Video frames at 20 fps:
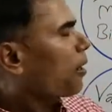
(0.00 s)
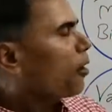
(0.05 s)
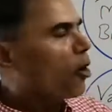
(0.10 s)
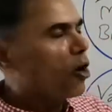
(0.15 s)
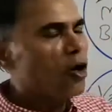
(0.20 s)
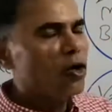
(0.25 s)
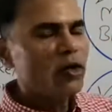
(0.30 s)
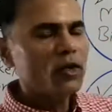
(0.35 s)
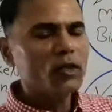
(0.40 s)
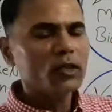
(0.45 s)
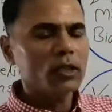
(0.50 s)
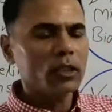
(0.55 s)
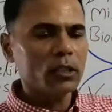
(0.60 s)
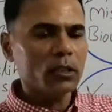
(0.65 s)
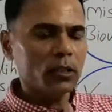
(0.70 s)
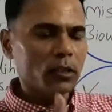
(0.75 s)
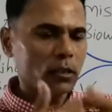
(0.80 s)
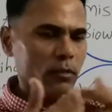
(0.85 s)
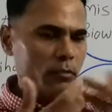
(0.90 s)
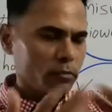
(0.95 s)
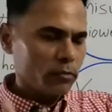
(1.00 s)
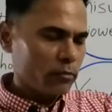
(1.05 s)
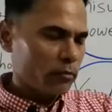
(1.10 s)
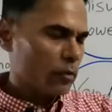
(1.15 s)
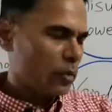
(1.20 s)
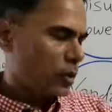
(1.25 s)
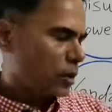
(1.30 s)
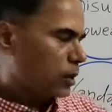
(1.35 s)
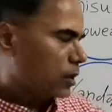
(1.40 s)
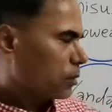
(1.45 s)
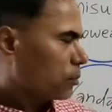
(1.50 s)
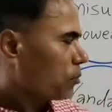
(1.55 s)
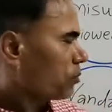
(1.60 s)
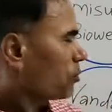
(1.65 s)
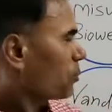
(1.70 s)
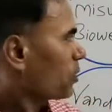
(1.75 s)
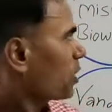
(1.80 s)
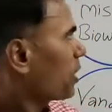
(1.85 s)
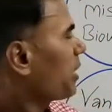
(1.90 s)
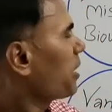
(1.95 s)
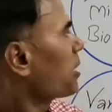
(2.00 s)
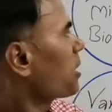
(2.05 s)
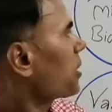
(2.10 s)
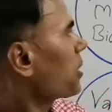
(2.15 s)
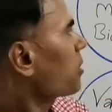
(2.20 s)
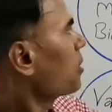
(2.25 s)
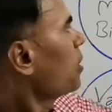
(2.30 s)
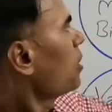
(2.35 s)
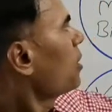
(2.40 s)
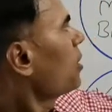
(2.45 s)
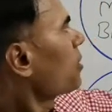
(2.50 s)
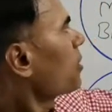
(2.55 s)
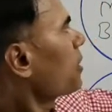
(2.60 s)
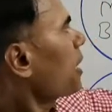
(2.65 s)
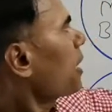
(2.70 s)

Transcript: or clinic.